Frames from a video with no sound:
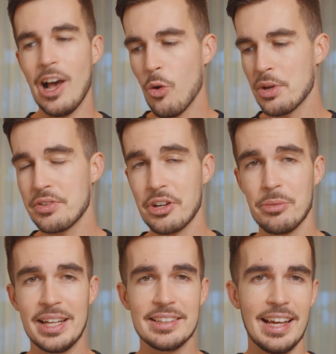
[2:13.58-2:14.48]
I always
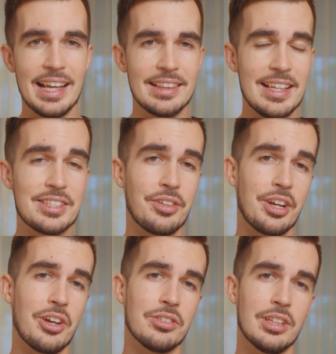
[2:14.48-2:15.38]
recommend at least
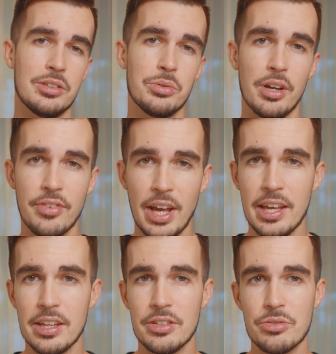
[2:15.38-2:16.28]
turning on the
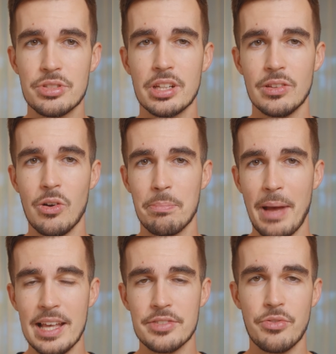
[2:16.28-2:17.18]
2FA, using long
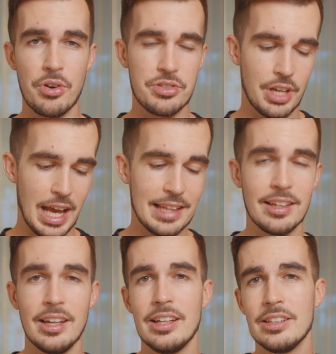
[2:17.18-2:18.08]
passwords and
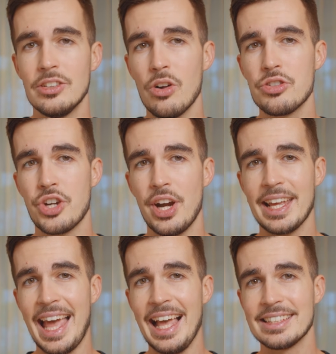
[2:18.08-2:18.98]
not
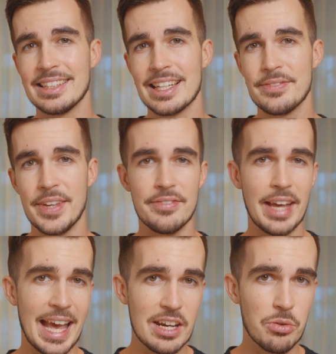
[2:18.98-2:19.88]
sharing access with
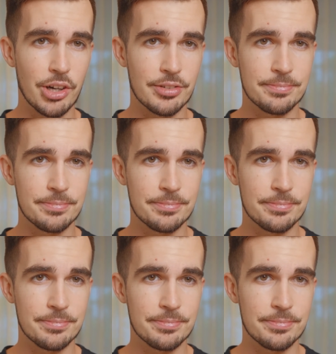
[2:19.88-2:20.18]
anyone.